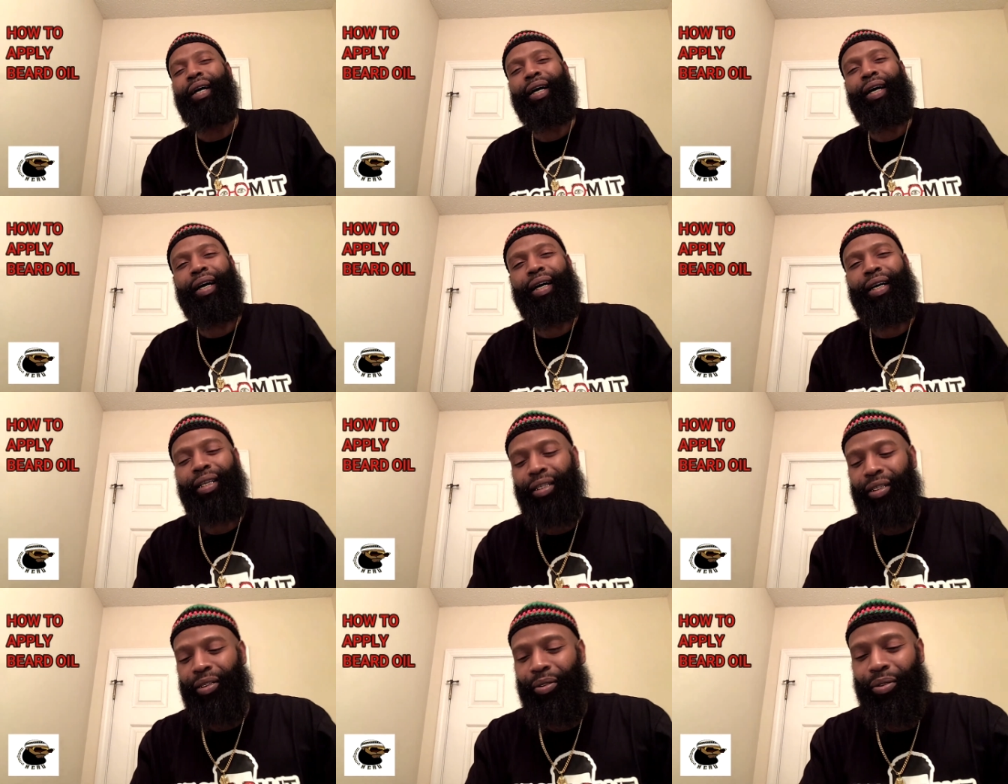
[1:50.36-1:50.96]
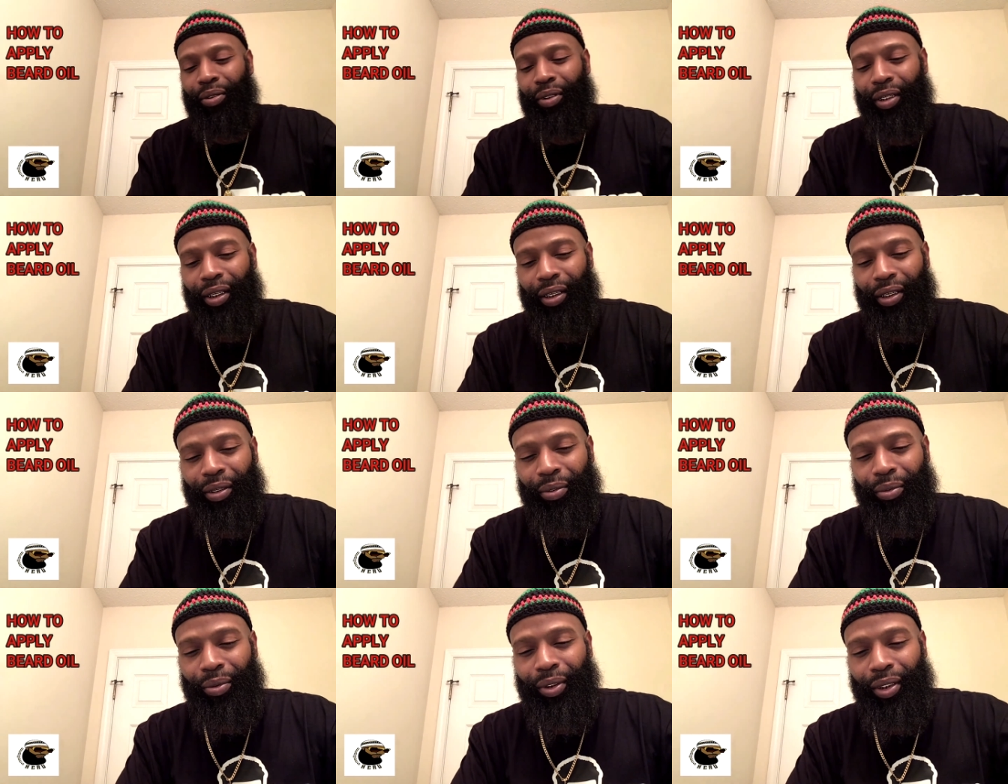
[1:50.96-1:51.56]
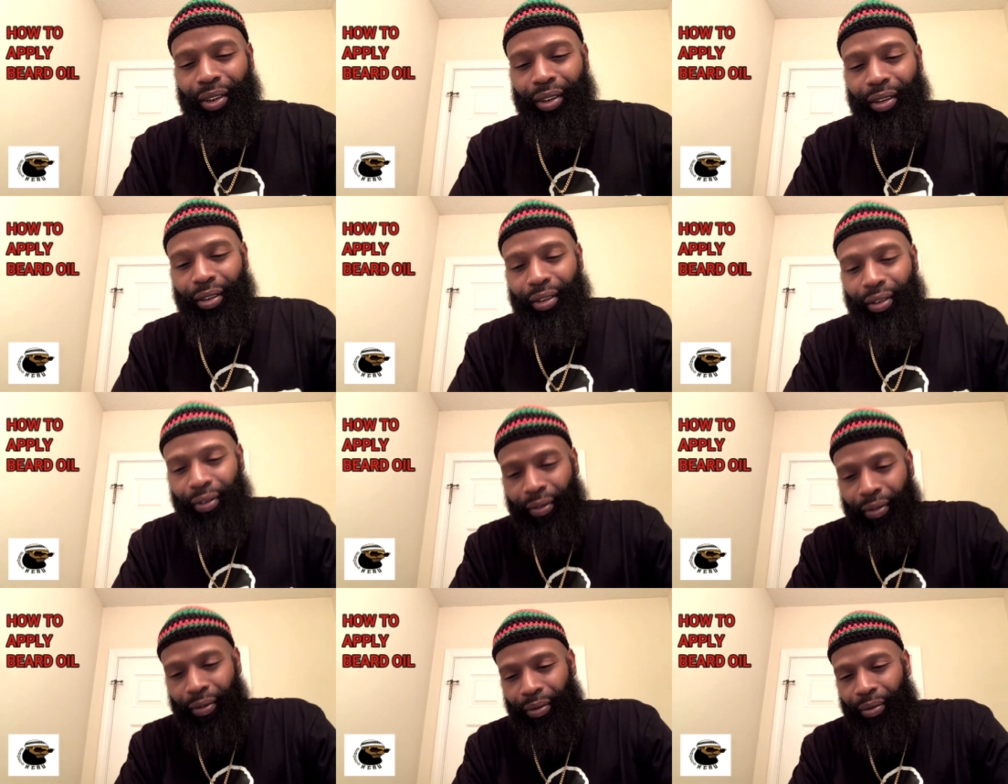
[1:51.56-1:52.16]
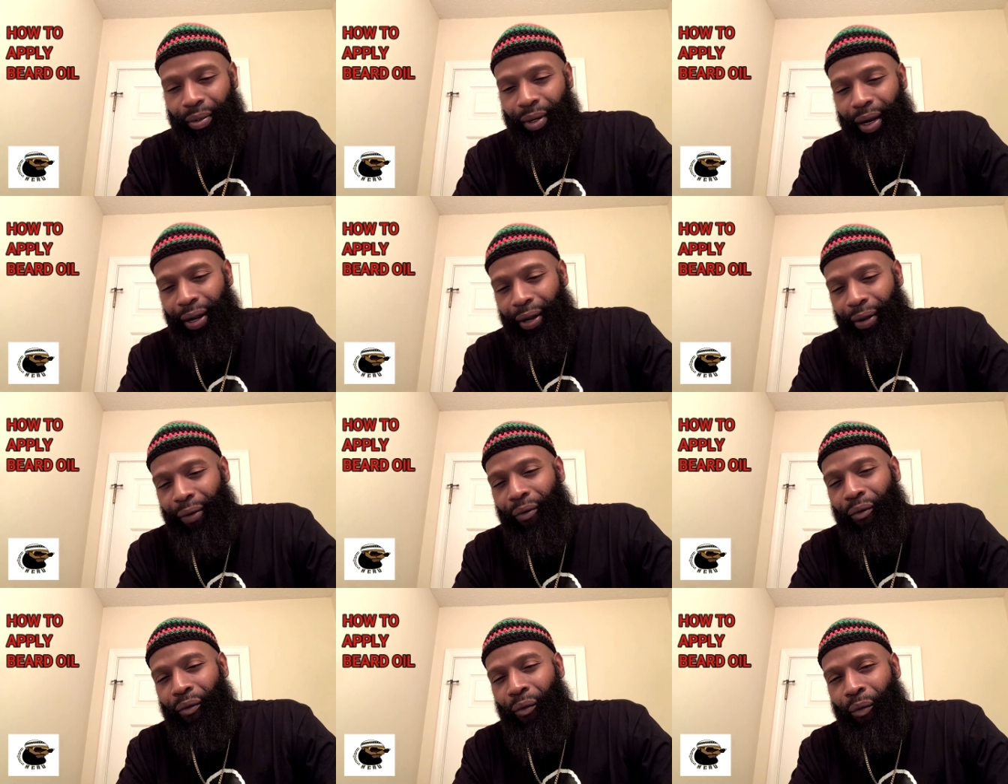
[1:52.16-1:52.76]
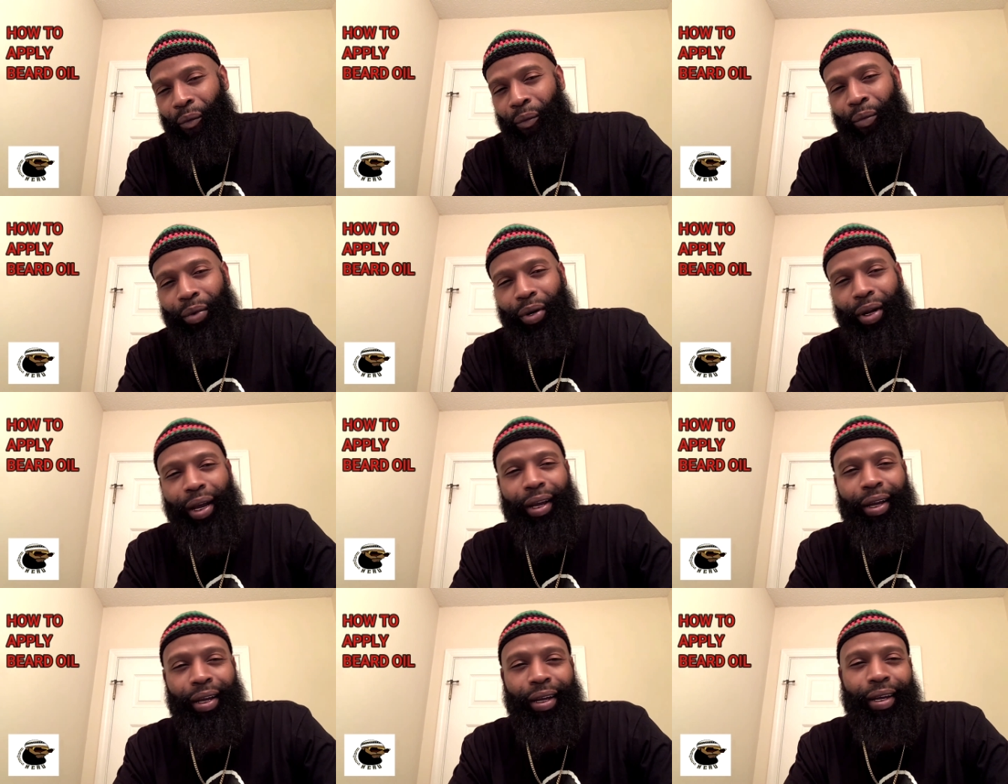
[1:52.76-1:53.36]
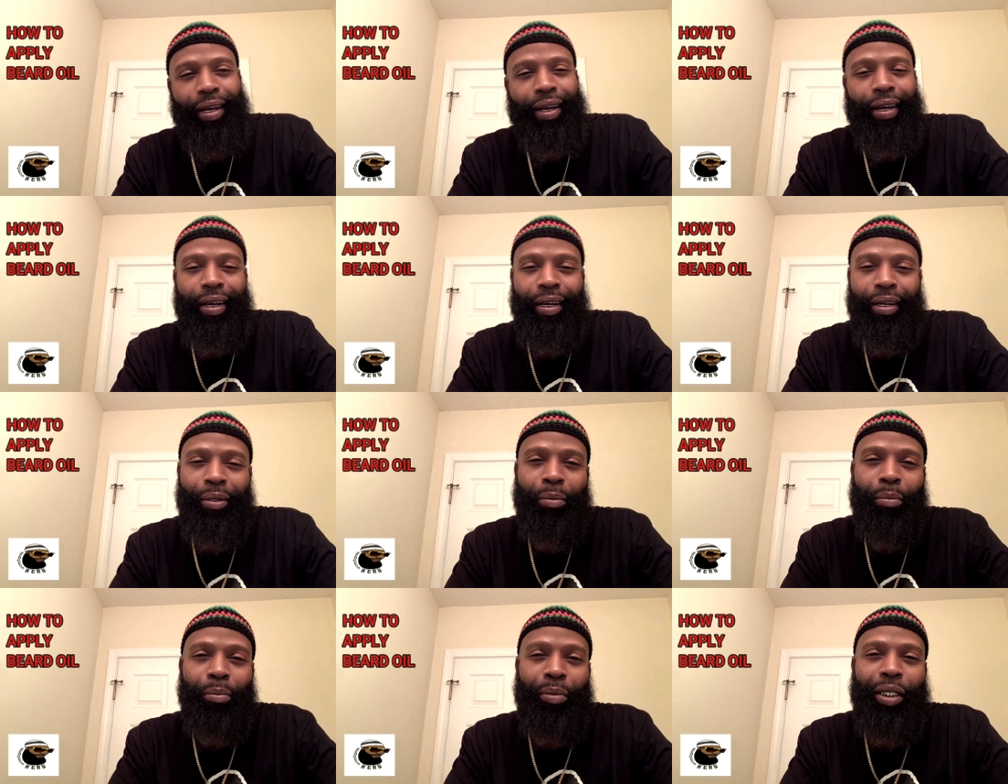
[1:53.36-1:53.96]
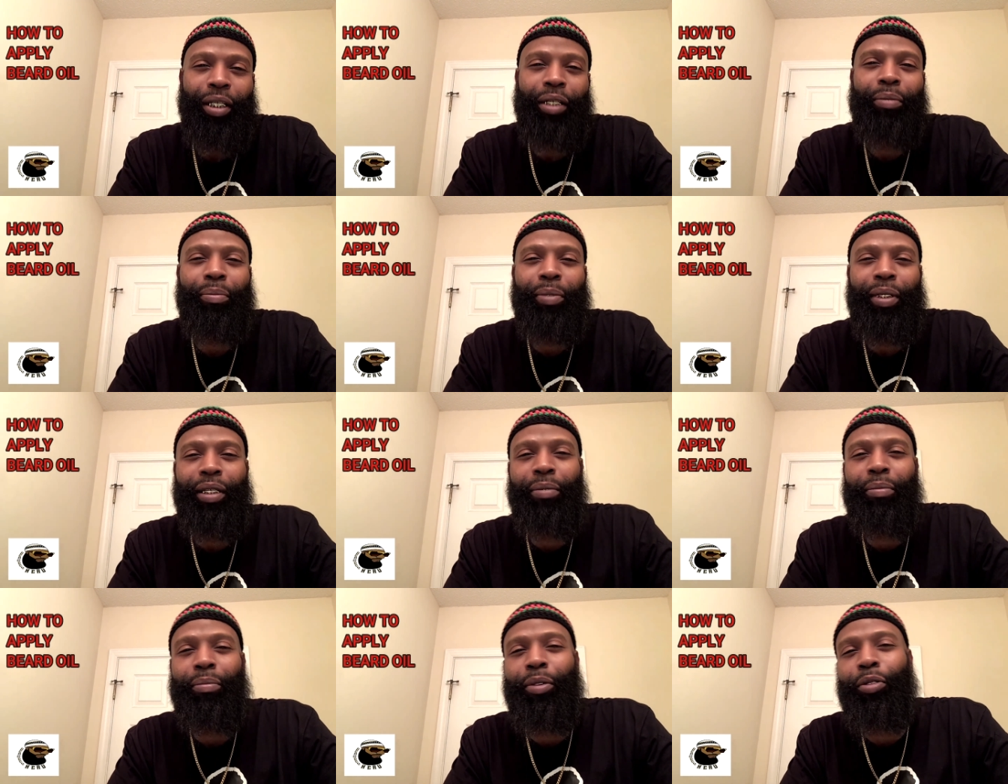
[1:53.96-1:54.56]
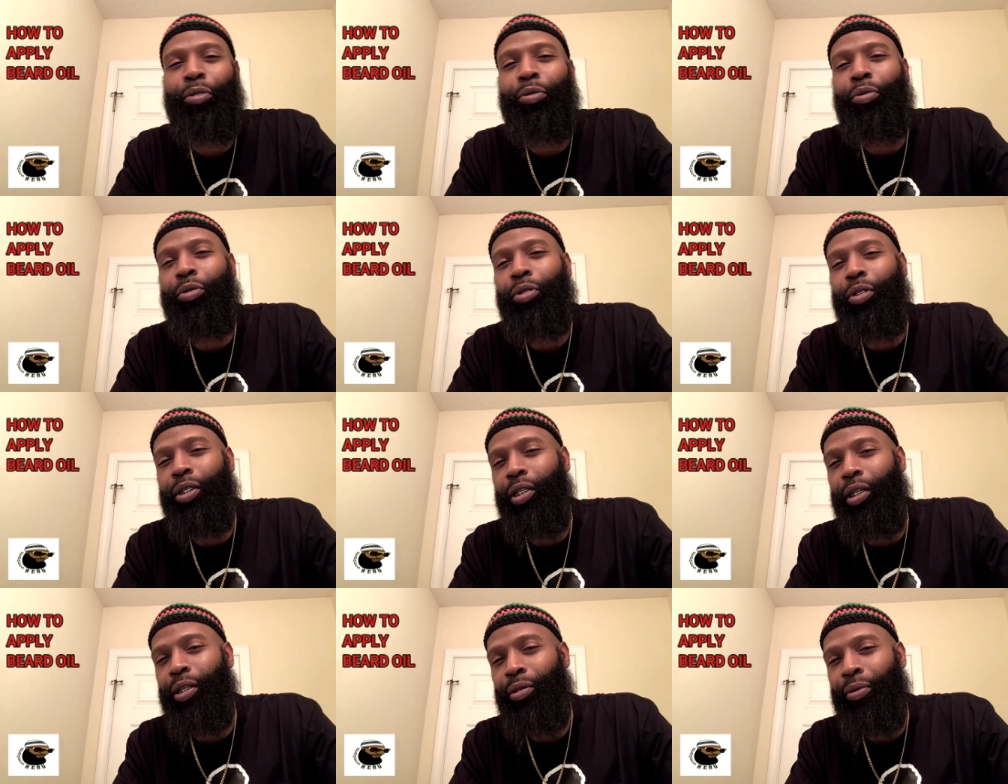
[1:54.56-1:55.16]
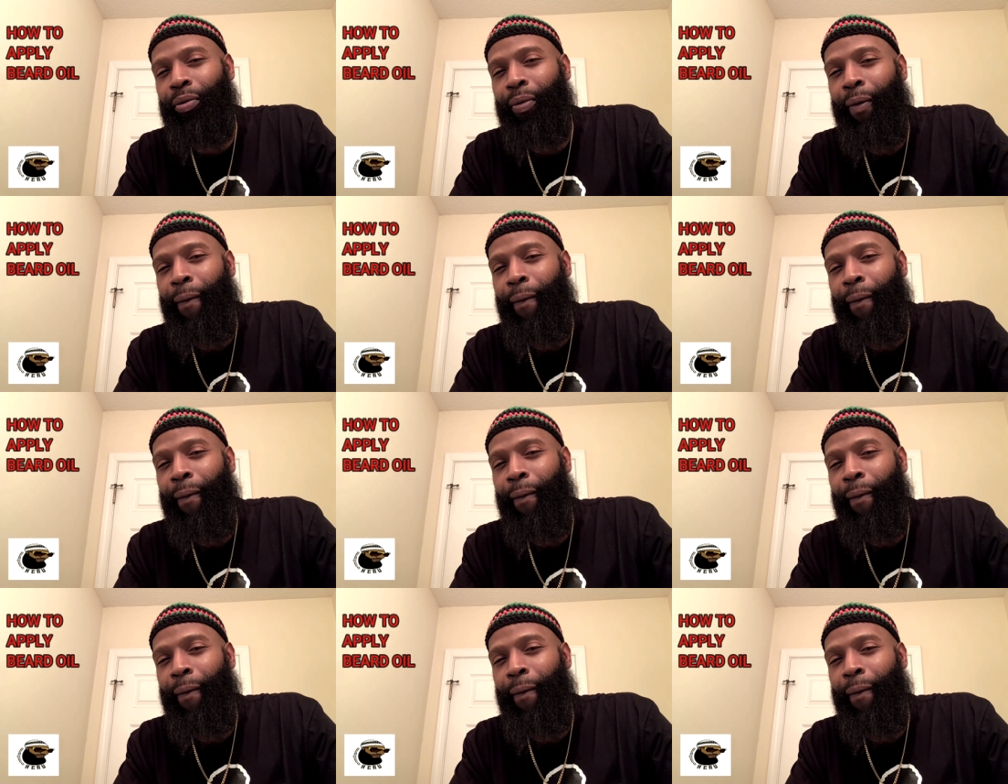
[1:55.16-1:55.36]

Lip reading: I know darn well, right, when I had hair many moons ago,